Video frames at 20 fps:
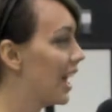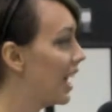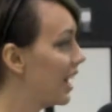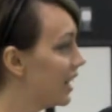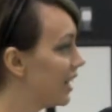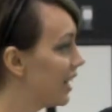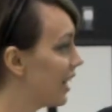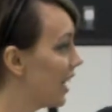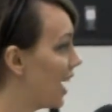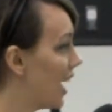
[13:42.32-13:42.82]

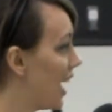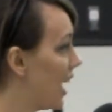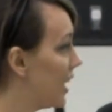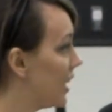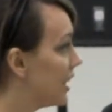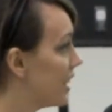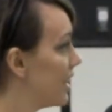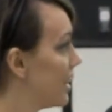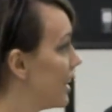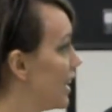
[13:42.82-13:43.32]
And
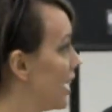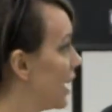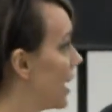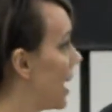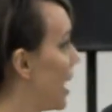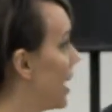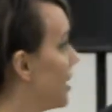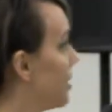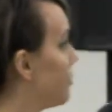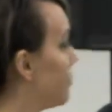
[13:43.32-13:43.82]
it
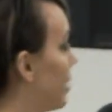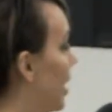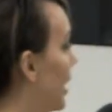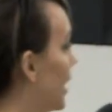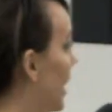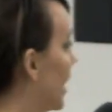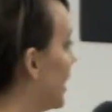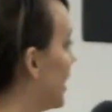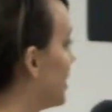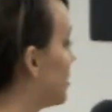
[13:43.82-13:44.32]
kind of,
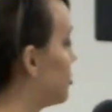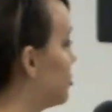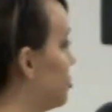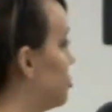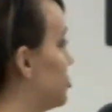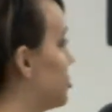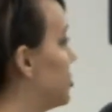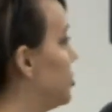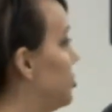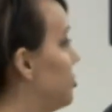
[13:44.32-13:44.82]
I guess
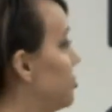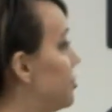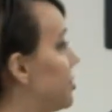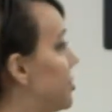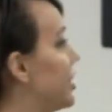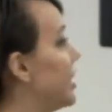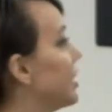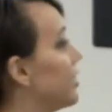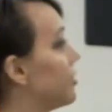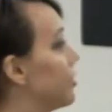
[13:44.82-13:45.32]
you'd
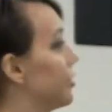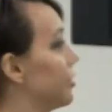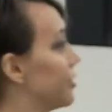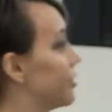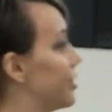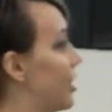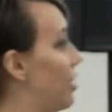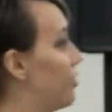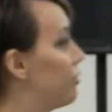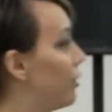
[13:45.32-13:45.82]
think to
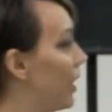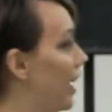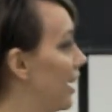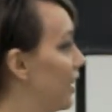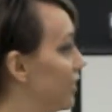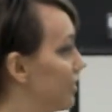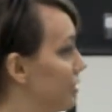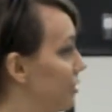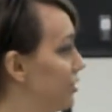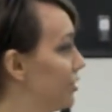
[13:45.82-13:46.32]
yourself, well,
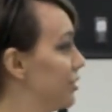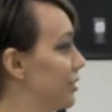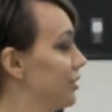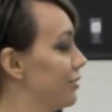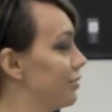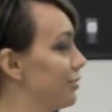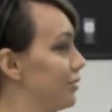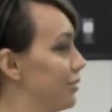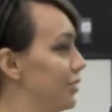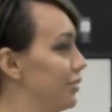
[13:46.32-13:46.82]
Alex,
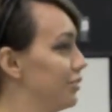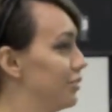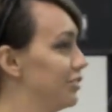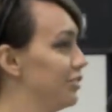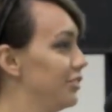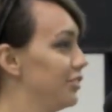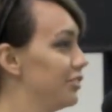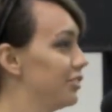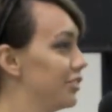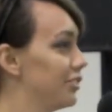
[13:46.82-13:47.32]

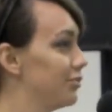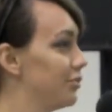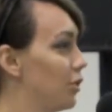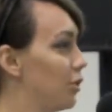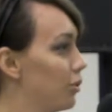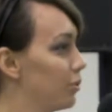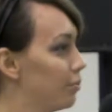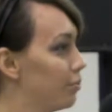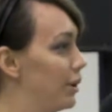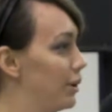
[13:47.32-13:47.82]
you should have
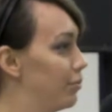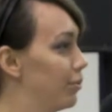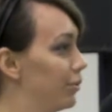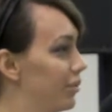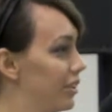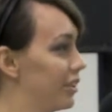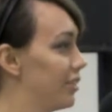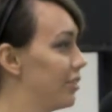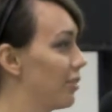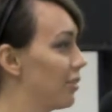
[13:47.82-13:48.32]
known people
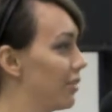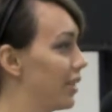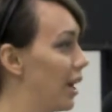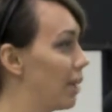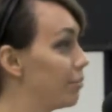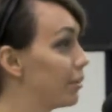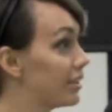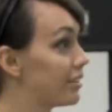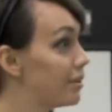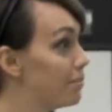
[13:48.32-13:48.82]
didn't know
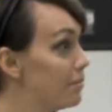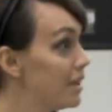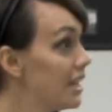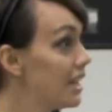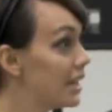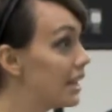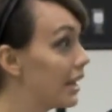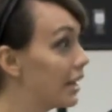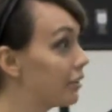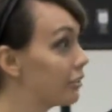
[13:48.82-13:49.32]
that. But to
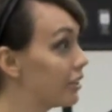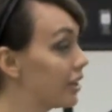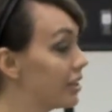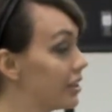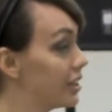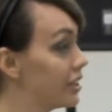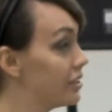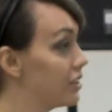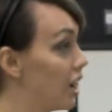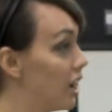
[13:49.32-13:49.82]
me, it
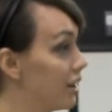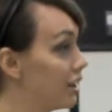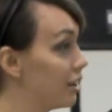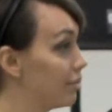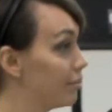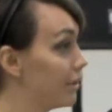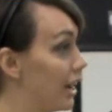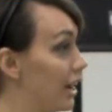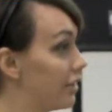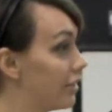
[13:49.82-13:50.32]
suddenly dawned
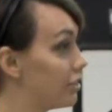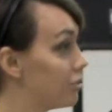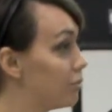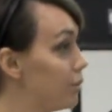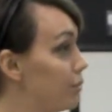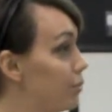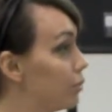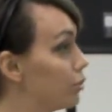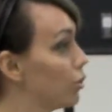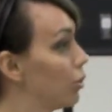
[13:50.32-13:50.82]
on me how these
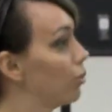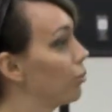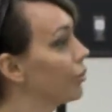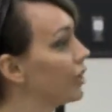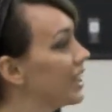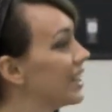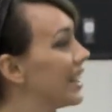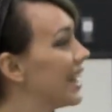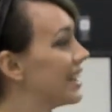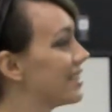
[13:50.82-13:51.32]
people don't
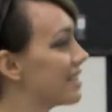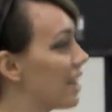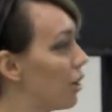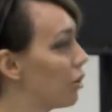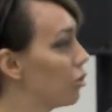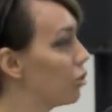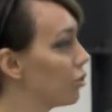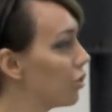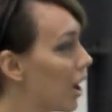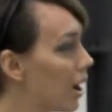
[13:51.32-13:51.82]
realize how
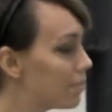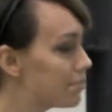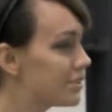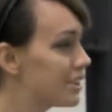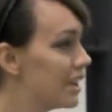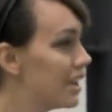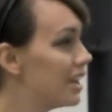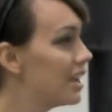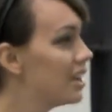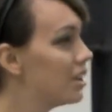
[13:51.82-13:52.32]

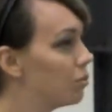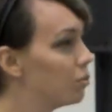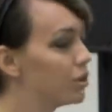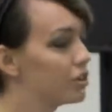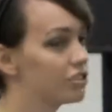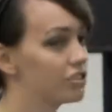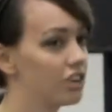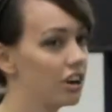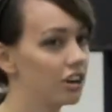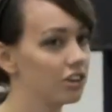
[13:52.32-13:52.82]
corrupt
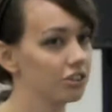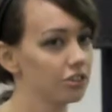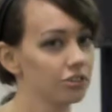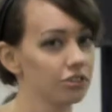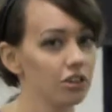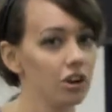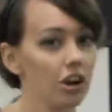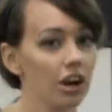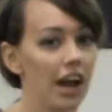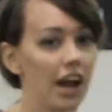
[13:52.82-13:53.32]
witch
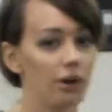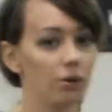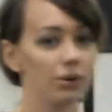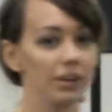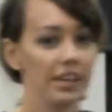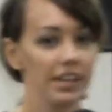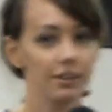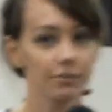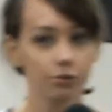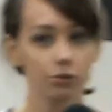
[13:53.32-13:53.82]
doctors are,
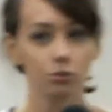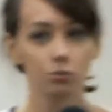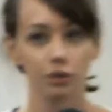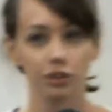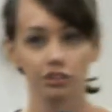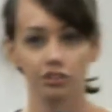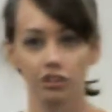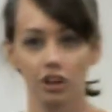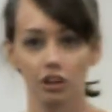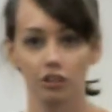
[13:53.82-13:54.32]
how evil
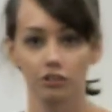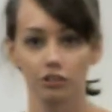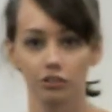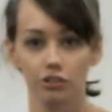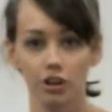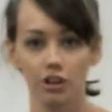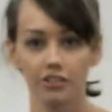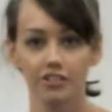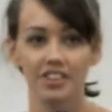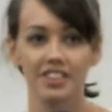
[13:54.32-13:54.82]
witch
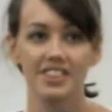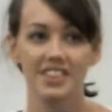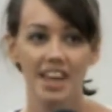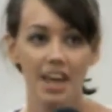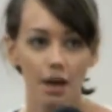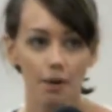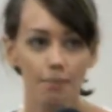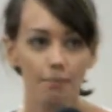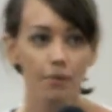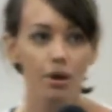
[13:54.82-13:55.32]
doctors are. To
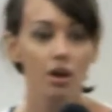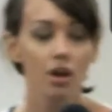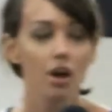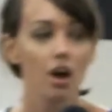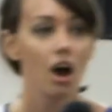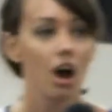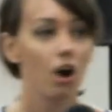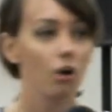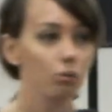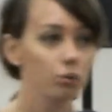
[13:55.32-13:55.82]
them,
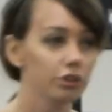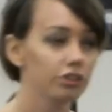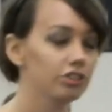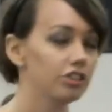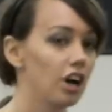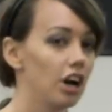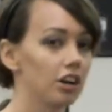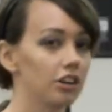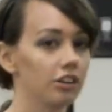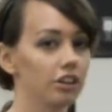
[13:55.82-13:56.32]
a witch
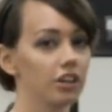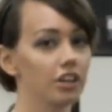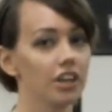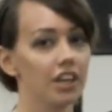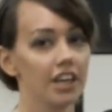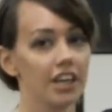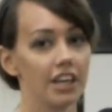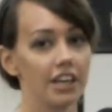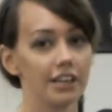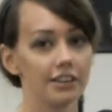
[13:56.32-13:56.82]
doctor
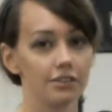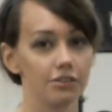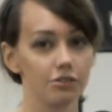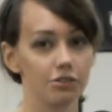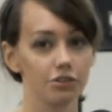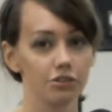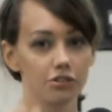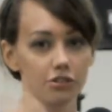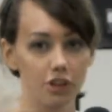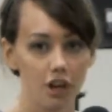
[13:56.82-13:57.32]
is
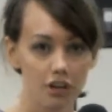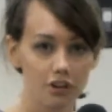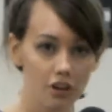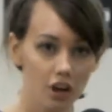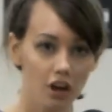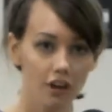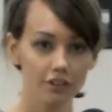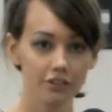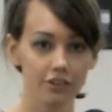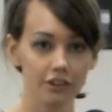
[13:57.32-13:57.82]
just a
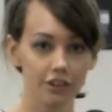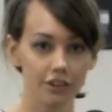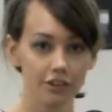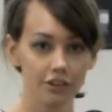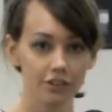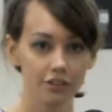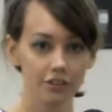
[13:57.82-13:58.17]
doctor.